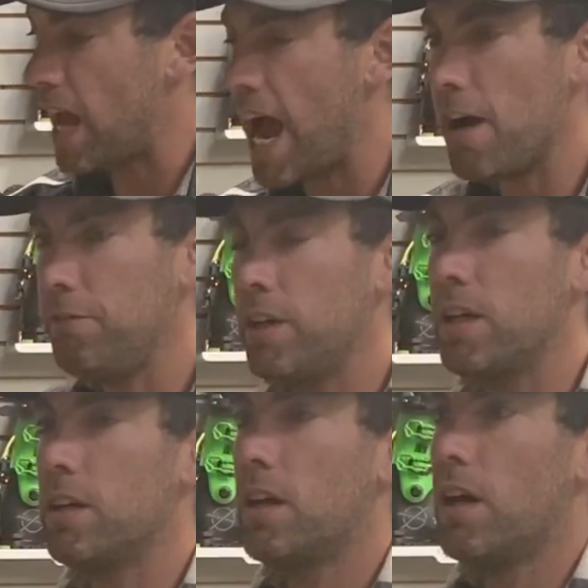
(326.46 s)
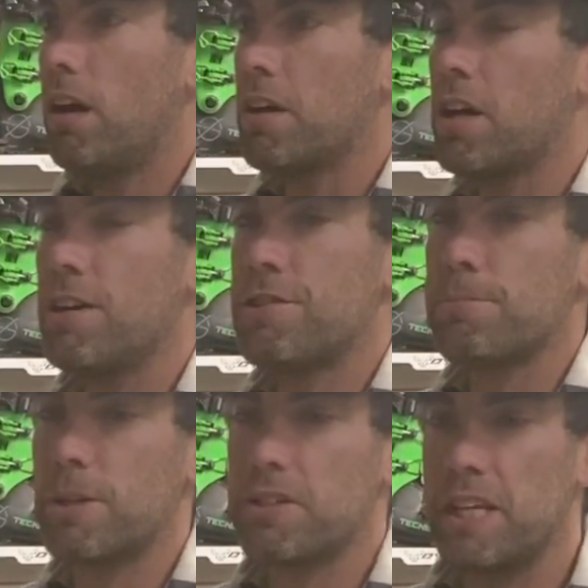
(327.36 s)
having a
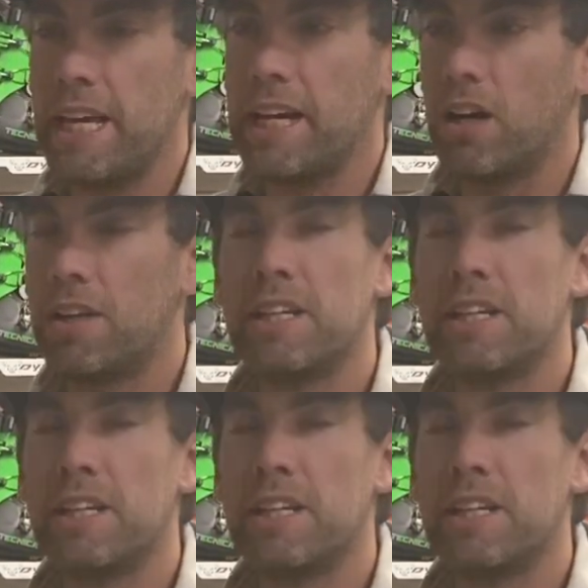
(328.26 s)
customer take a